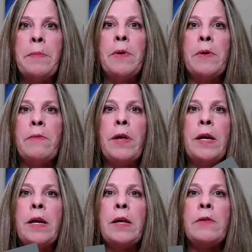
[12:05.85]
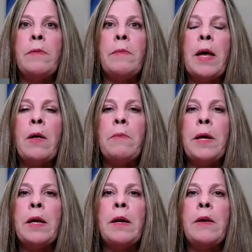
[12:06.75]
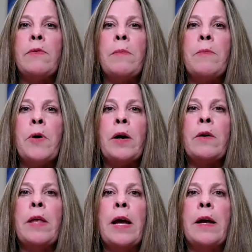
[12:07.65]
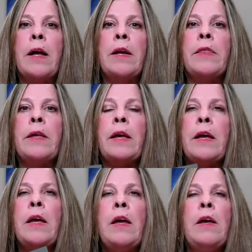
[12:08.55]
people if they need some help getting somewhere, that kind of thing.